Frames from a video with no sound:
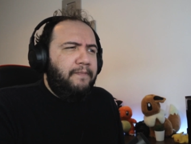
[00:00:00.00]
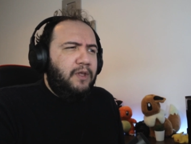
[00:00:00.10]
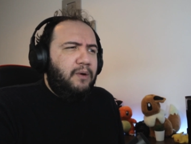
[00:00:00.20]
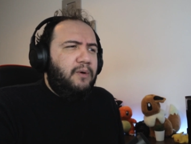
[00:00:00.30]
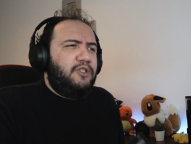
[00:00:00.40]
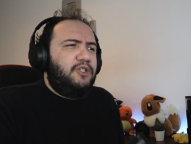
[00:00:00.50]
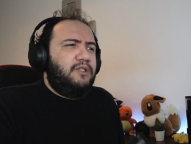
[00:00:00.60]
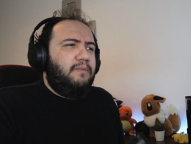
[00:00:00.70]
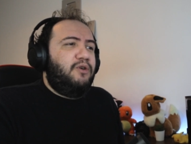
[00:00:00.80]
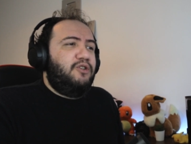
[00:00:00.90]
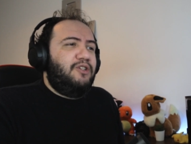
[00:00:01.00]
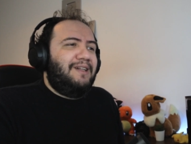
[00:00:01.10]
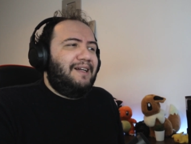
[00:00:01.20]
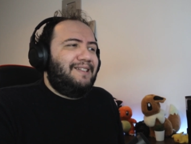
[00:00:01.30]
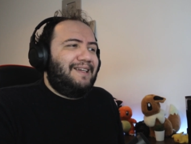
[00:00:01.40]

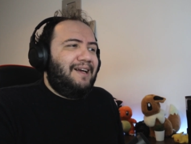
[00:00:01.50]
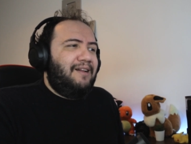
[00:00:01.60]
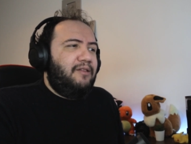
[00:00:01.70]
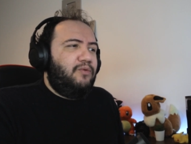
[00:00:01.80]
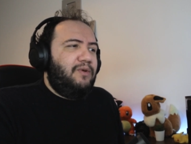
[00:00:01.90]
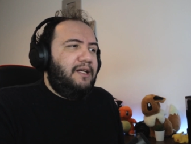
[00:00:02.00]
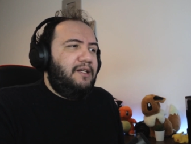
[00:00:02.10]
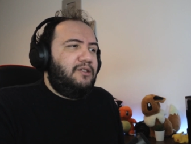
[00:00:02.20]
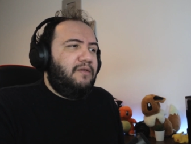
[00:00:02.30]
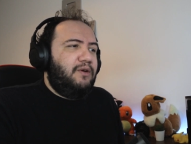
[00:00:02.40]
Merchandise and the release of